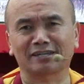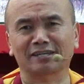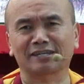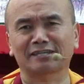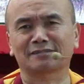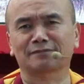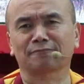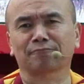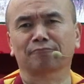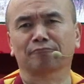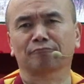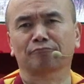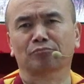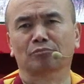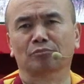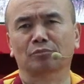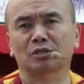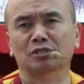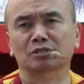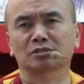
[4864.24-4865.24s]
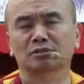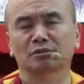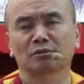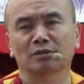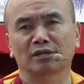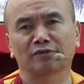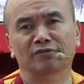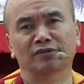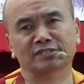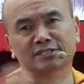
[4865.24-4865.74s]
it? Because
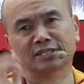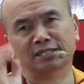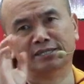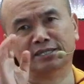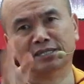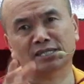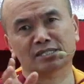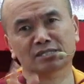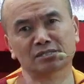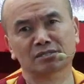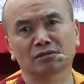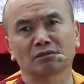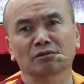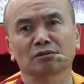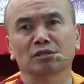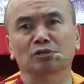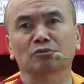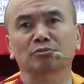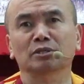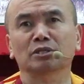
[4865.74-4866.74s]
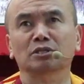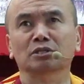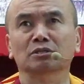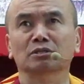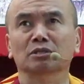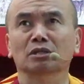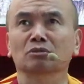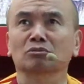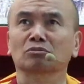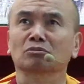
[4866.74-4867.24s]
if I say yes, you may think
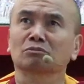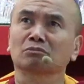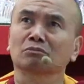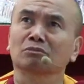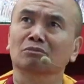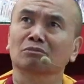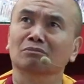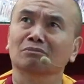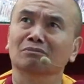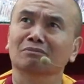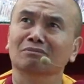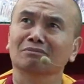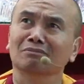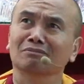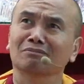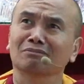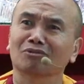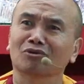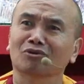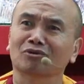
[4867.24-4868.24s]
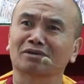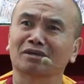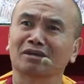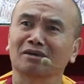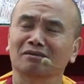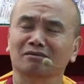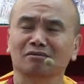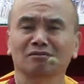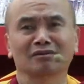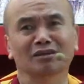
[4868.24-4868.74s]
that,
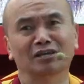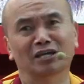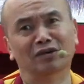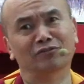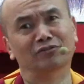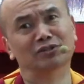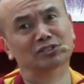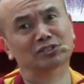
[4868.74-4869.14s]
okay. If I